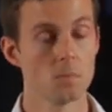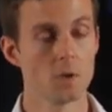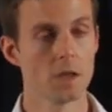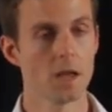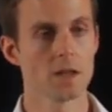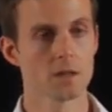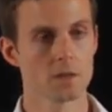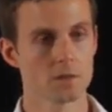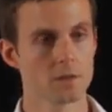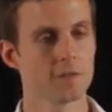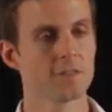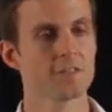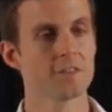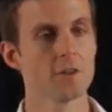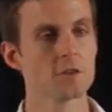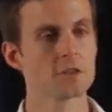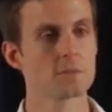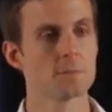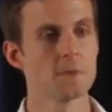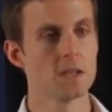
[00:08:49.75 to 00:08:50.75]
at a
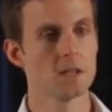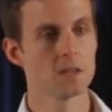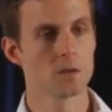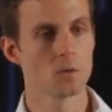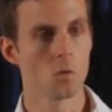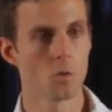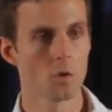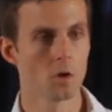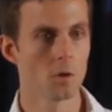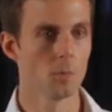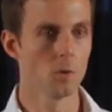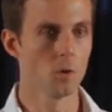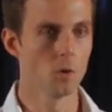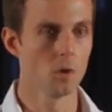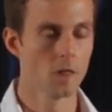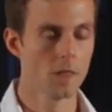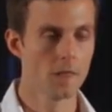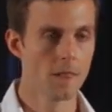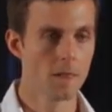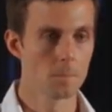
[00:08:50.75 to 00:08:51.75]
slow speed and
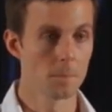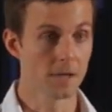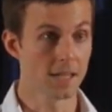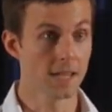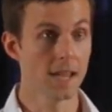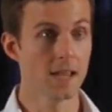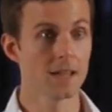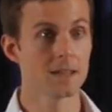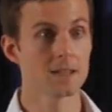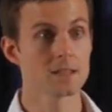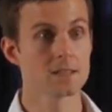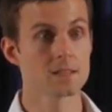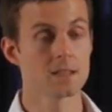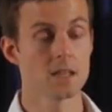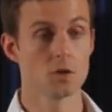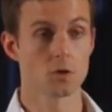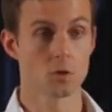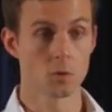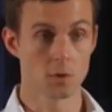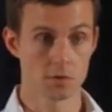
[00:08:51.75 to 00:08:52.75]
horrible mechanics,
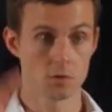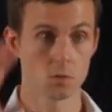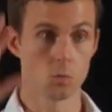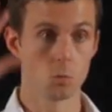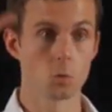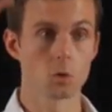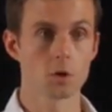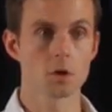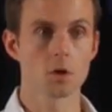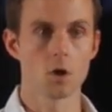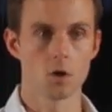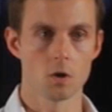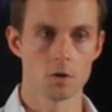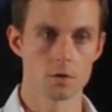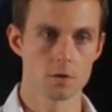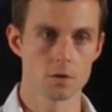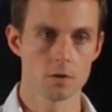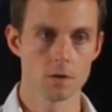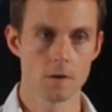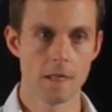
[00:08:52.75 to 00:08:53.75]
and you're going to work
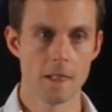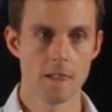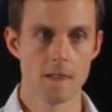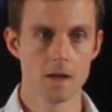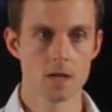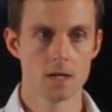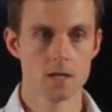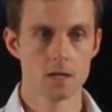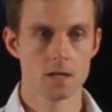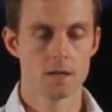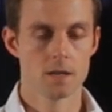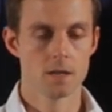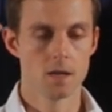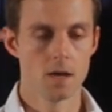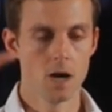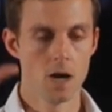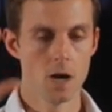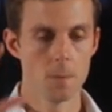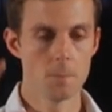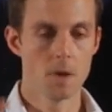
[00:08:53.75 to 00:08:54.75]
harder.
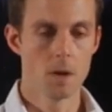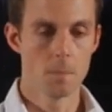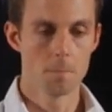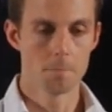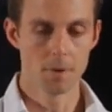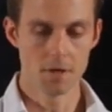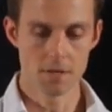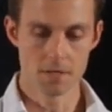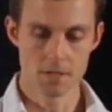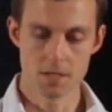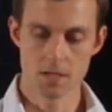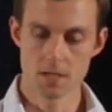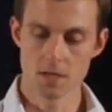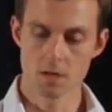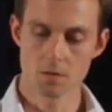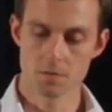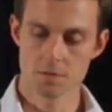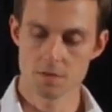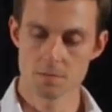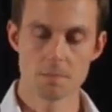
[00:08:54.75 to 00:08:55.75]
Um, but
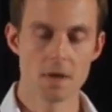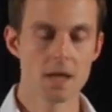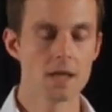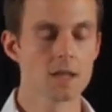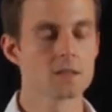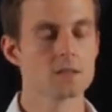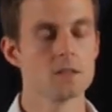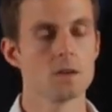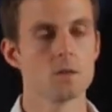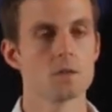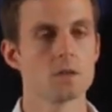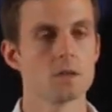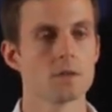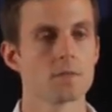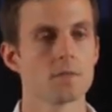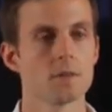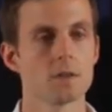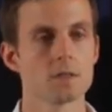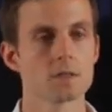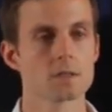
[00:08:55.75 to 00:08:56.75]
NIRS makes no
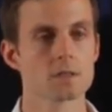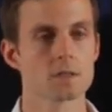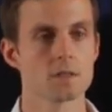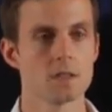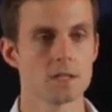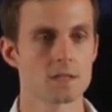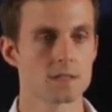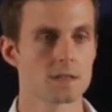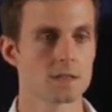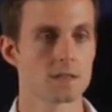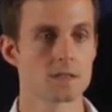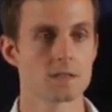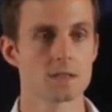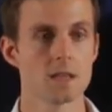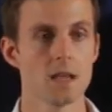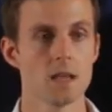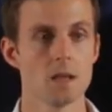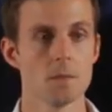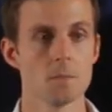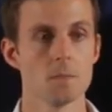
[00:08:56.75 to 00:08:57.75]
difference. It's the
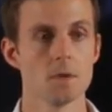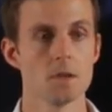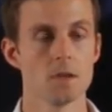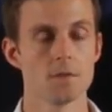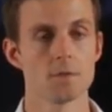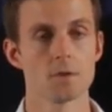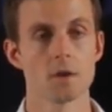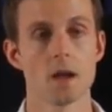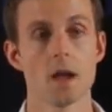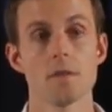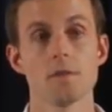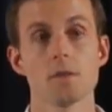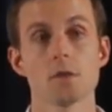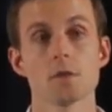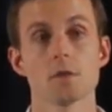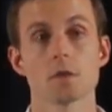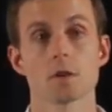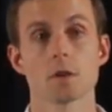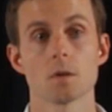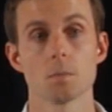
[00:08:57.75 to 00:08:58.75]
same. If you're heavier,
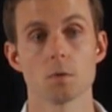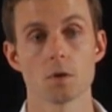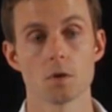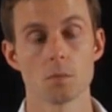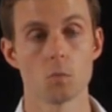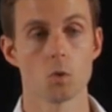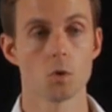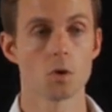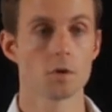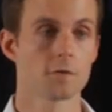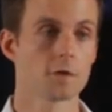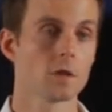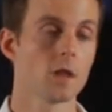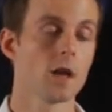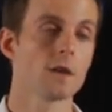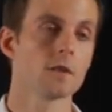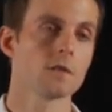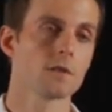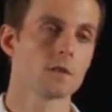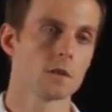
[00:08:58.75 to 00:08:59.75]
you're going to burn more. If you're
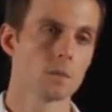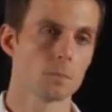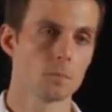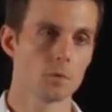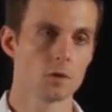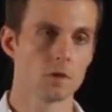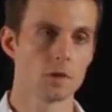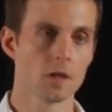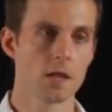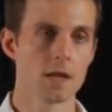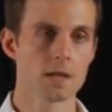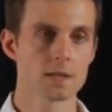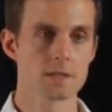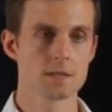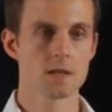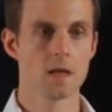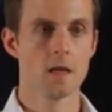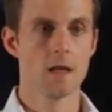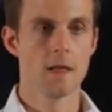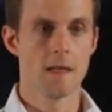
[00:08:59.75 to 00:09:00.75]
lighter, you're going to burn
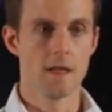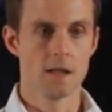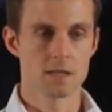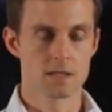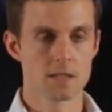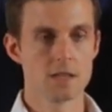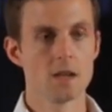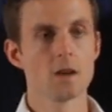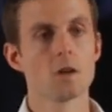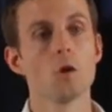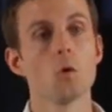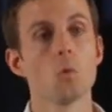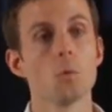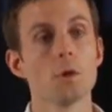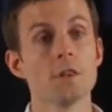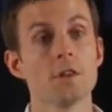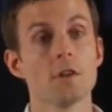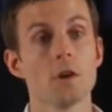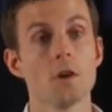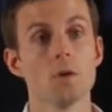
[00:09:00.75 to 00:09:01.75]
less. It's a narrow
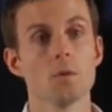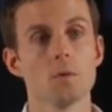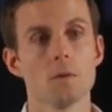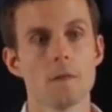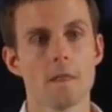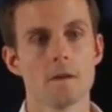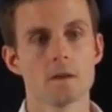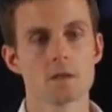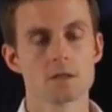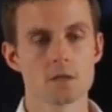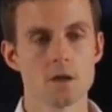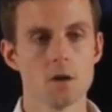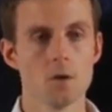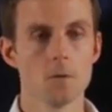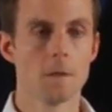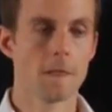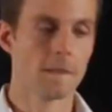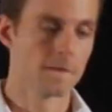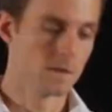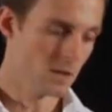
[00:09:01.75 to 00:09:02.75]
window.
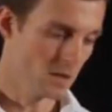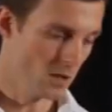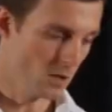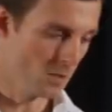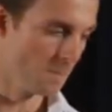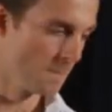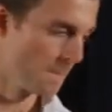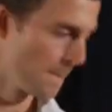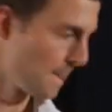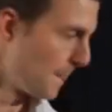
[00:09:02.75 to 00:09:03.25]
So, you know,